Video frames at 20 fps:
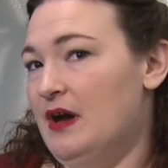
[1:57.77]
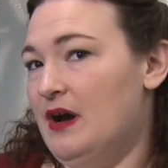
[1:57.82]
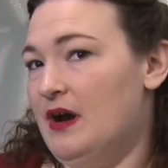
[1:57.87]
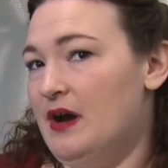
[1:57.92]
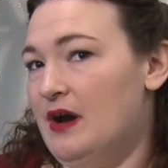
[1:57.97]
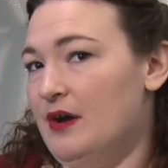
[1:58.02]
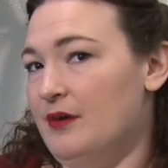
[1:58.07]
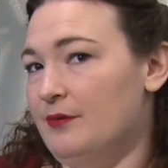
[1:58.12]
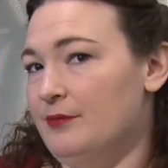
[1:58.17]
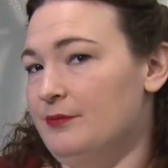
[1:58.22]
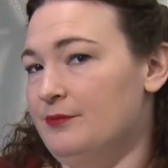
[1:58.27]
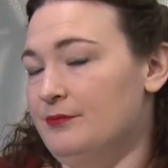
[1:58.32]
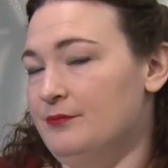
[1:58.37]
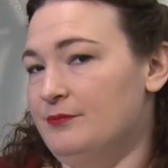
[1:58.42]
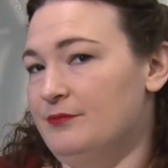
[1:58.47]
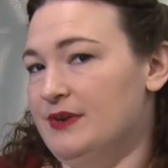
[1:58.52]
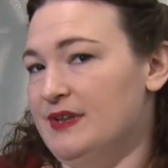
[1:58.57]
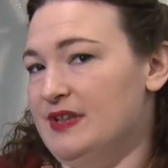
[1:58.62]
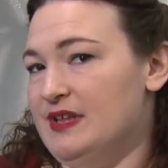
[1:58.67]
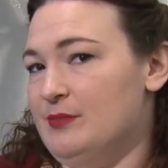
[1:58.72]
are
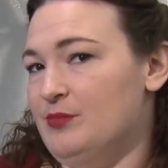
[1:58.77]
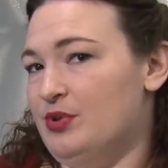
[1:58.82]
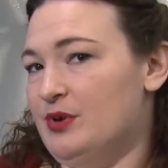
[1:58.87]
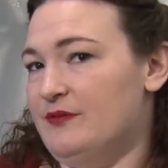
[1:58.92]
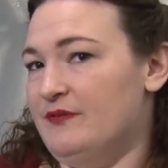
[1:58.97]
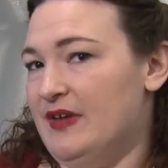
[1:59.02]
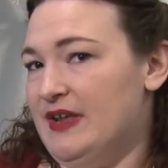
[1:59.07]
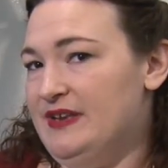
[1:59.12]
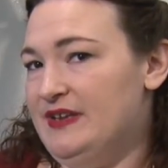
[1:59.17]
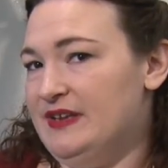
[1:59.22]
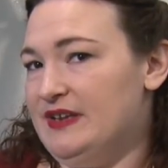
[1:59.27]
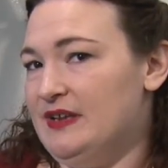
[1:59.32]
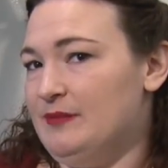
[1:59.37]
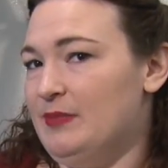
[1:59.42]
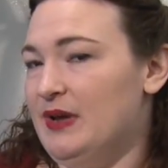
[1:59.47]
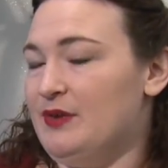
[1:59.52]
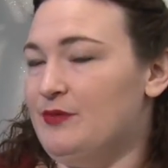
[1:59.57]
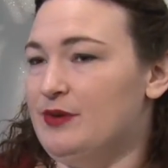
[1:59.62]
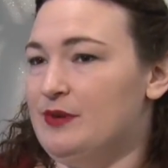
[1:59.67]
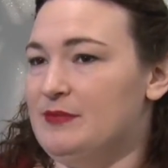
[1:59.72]
really prevented
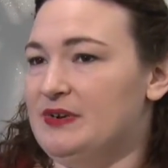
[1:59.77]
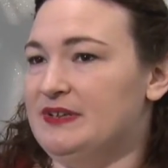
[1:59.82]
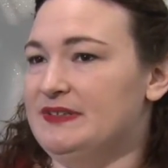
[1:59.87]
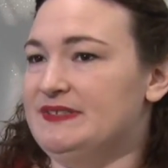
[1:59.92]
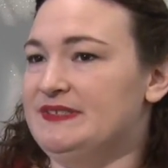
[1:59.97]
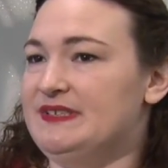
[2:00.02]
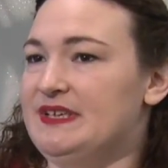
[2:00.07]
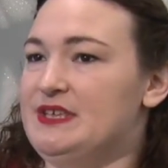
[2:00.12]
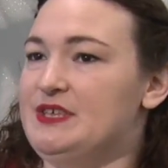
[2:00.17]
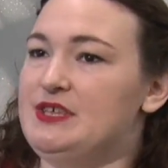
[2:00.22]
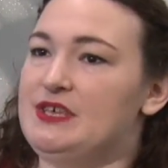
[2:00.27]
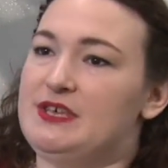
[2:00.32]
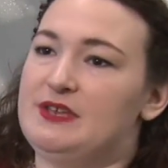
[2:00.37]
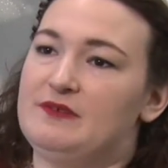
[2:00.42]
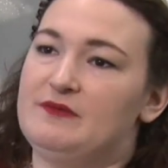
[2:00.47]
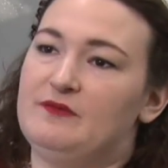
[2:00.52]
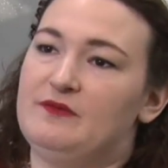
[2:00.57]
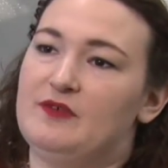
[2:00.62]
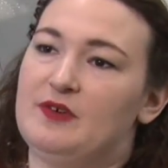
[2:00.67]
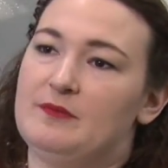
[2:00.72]
by
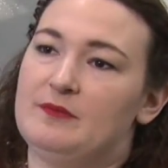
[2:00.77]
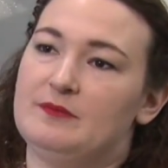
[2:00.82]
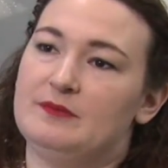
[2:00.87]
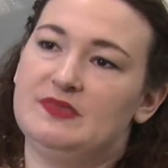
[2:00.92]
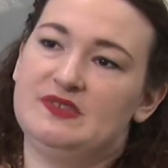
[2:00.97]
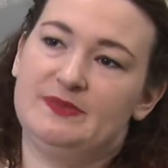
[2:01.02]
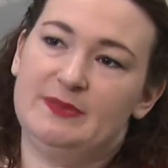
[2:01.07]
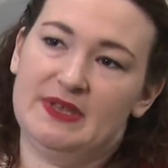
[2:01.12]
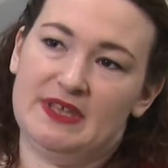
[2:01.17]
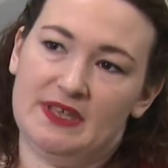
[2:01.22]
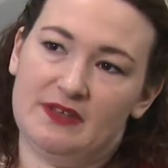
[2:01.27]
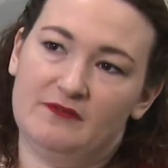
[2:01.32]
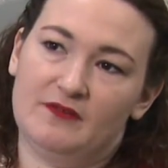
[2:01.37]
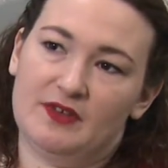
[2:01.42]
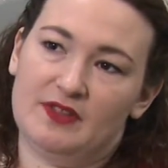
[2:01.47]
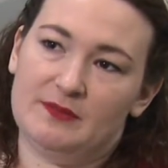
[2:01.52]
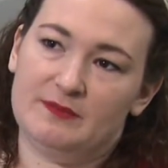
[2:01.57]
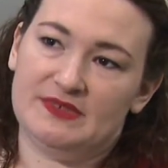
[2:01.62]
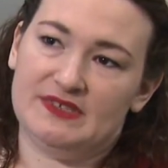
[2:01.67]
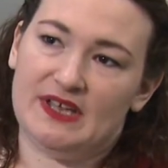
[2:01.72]
criminalization from speaking
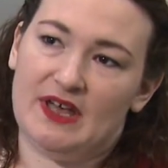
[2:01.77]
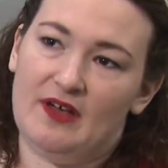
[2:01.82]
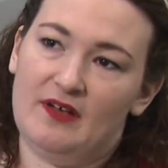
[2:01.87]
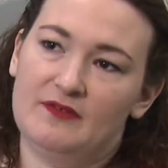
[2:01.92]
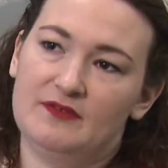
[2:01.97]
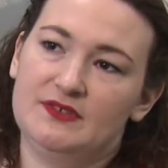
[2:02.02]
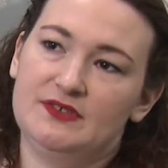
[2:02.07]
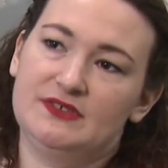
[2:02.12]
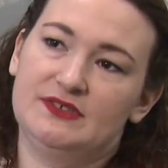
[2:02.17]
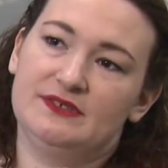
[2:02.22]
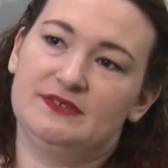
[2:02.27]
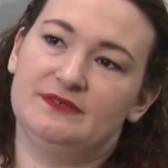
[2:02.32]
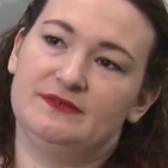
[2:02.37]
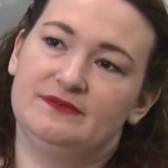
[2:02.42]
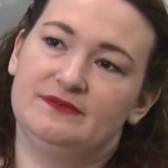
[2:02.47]
for themselves